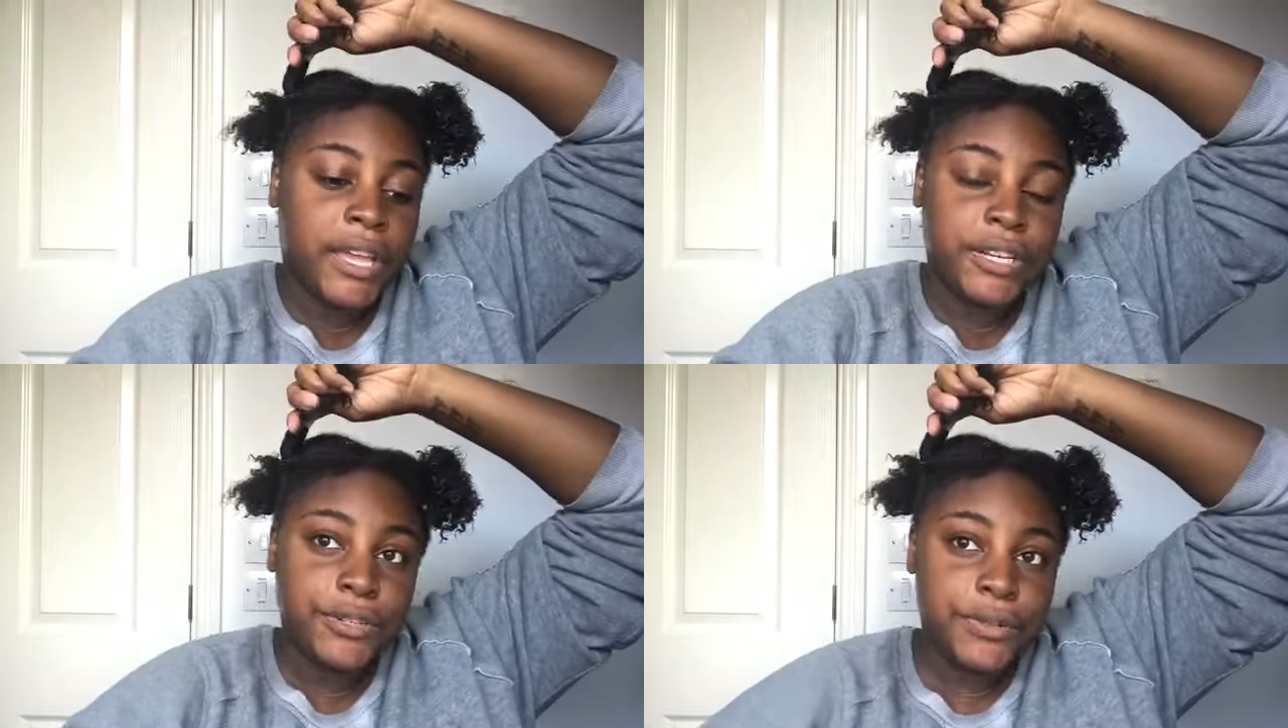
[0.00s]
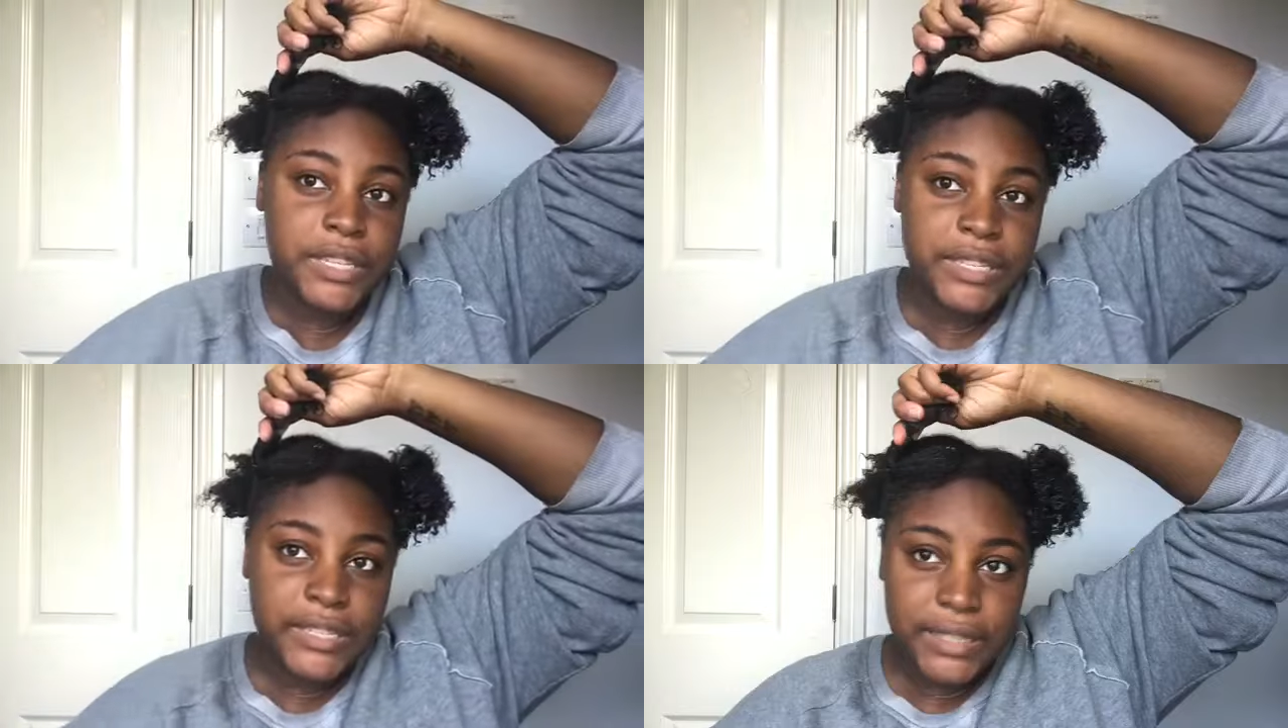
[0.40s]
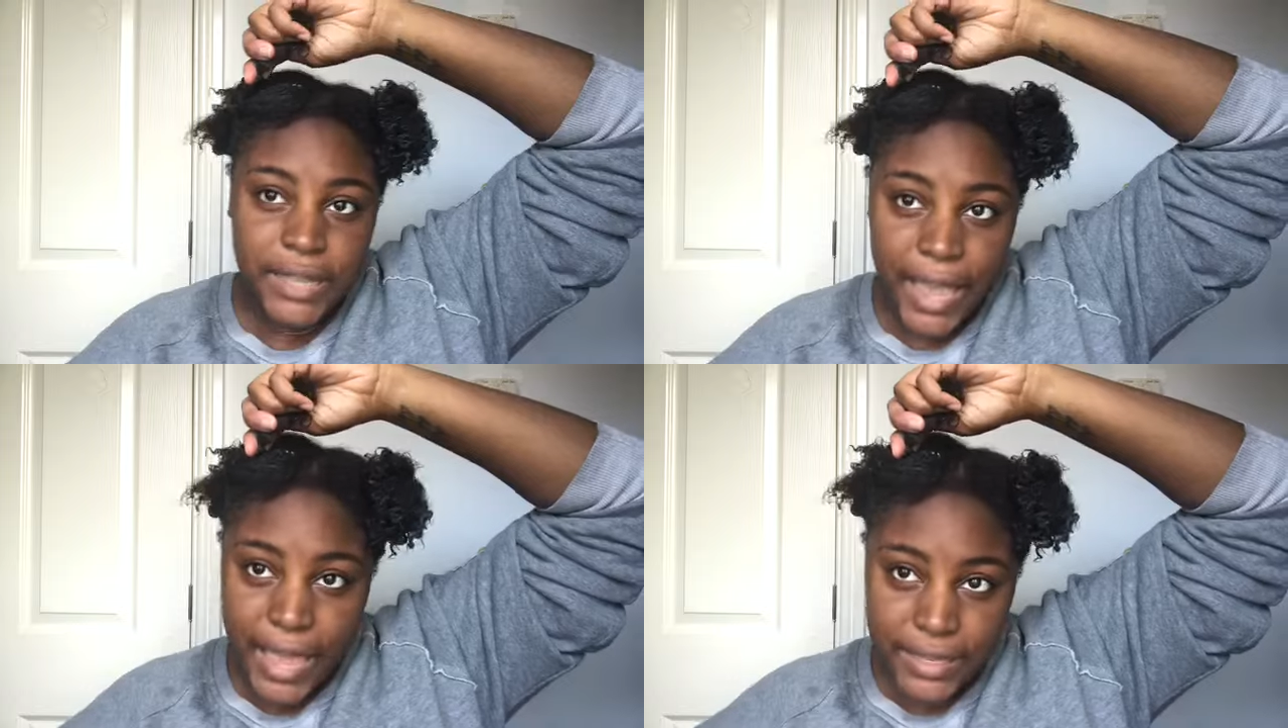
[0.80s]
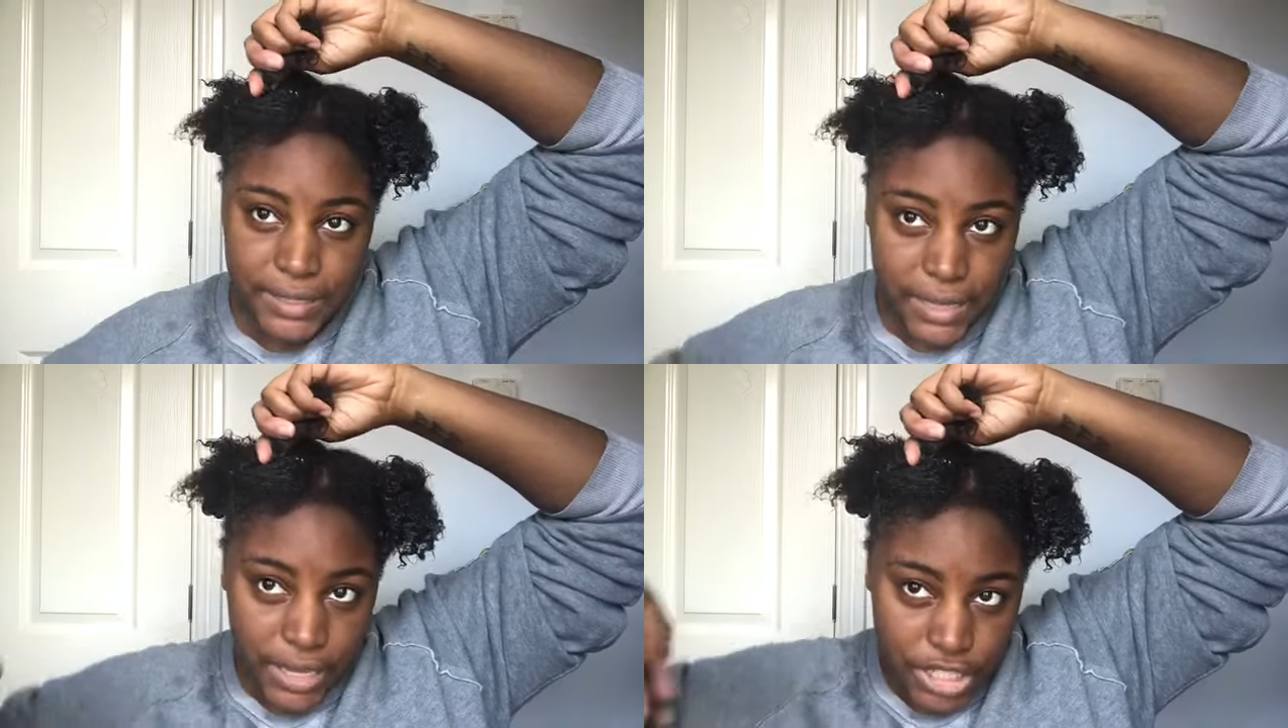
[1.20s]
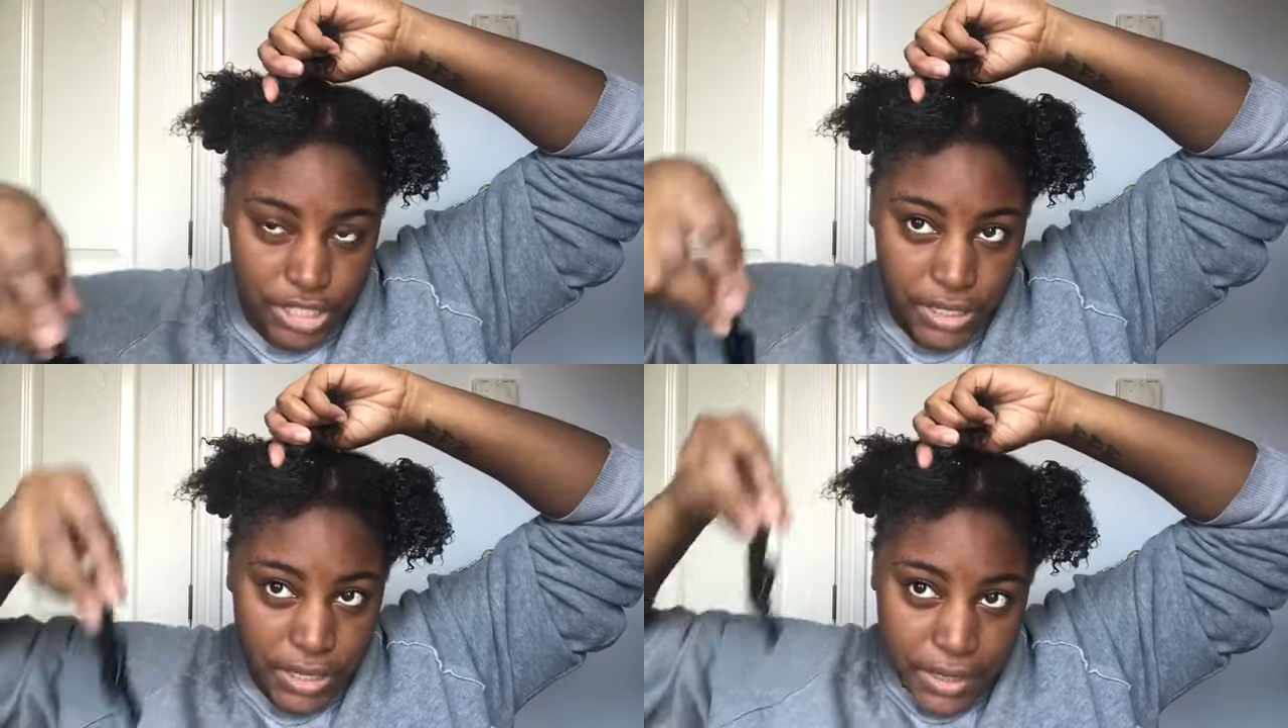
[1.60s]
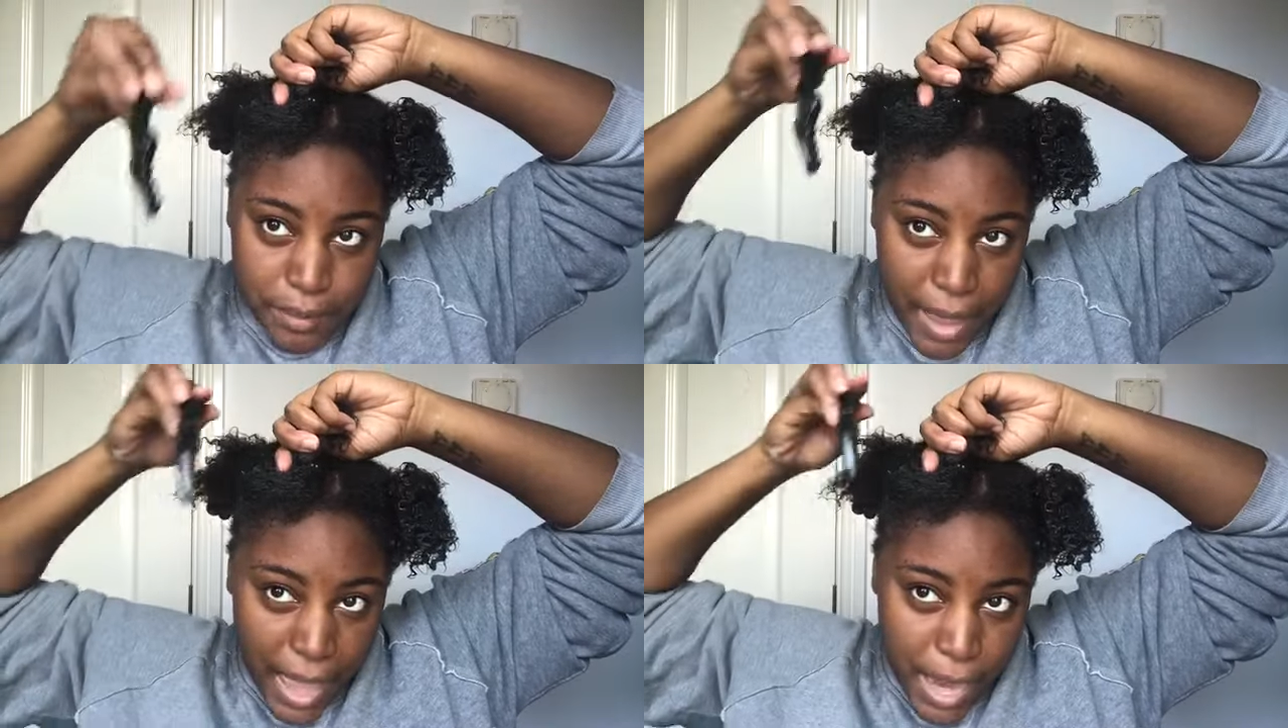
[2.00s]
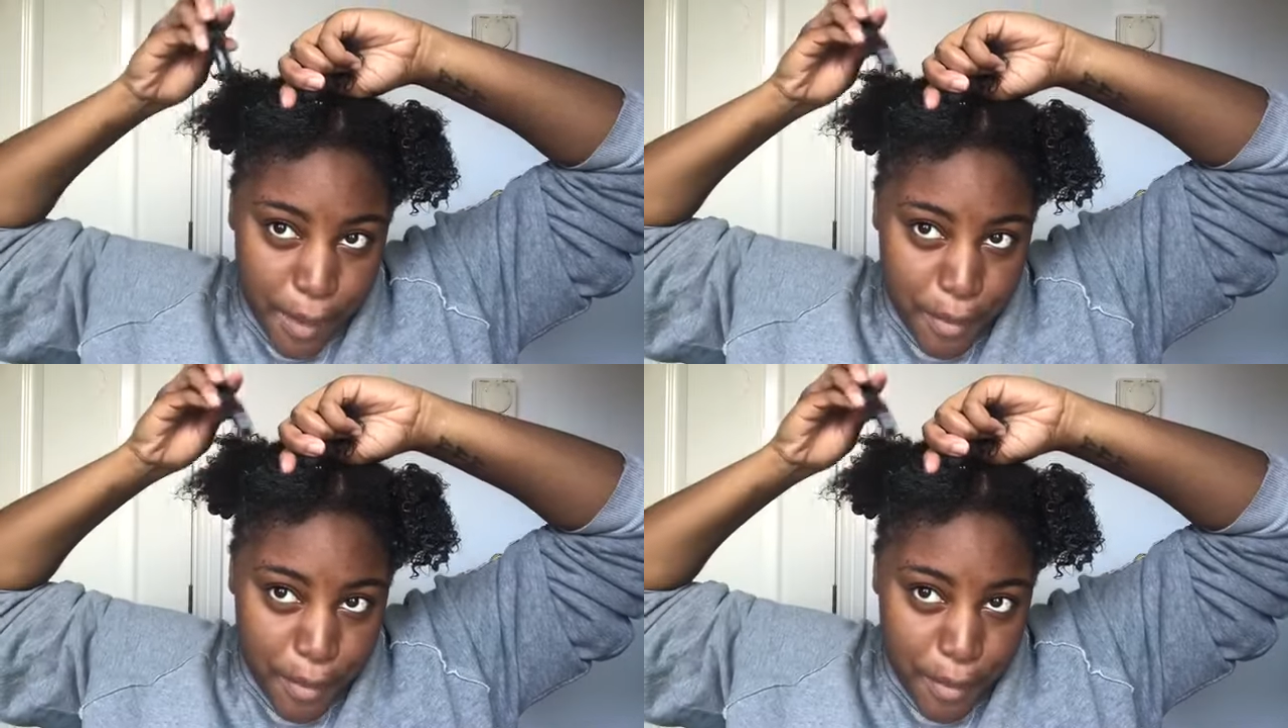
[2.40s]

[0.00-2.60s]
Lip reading: do this last section in the back